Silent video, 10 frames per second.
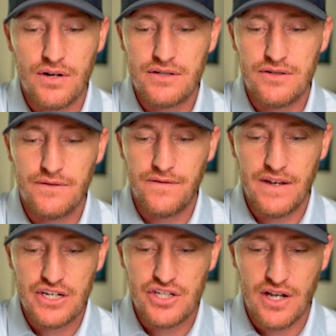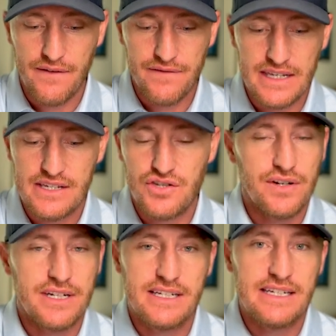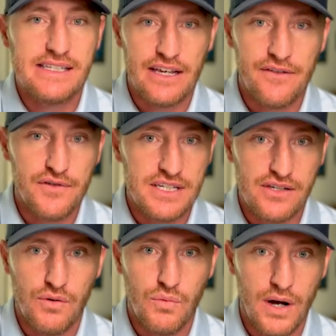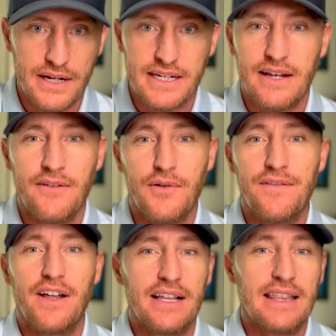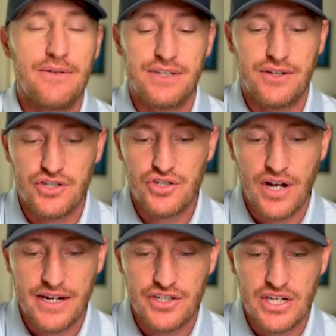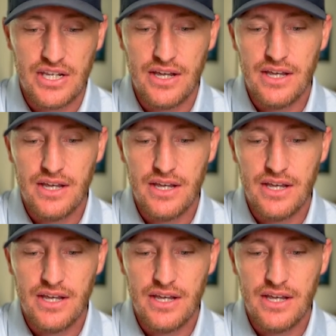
to finish off these Trinities if we so wanted, if we felt like that was a good strategy.